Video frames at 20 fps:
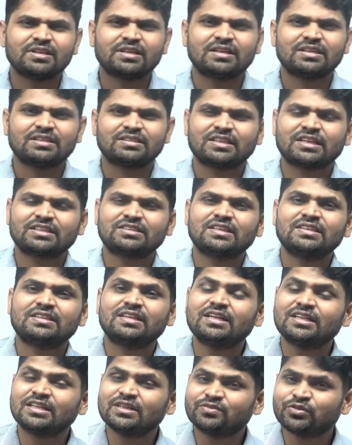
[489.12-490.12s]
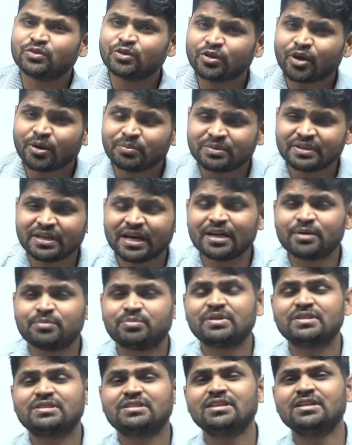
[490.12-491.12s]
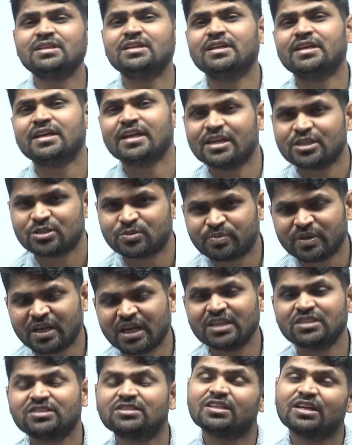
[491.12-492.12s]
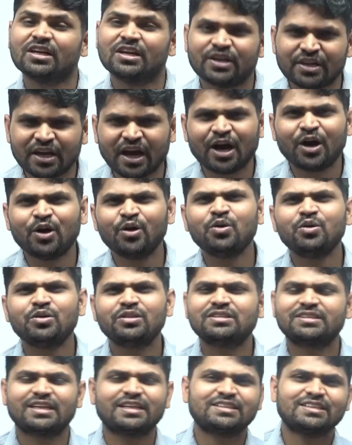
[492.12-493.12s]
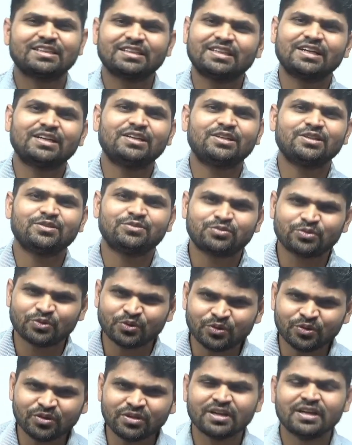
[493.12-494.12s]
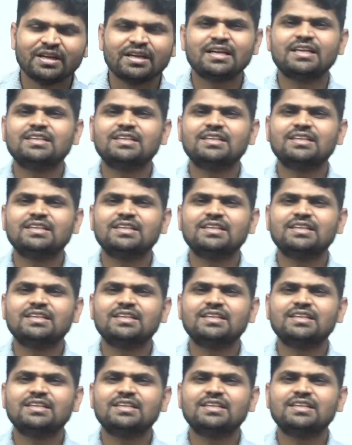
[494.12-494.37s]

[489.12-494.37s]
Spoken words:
section 34 of the IPC is based. Now section 34 is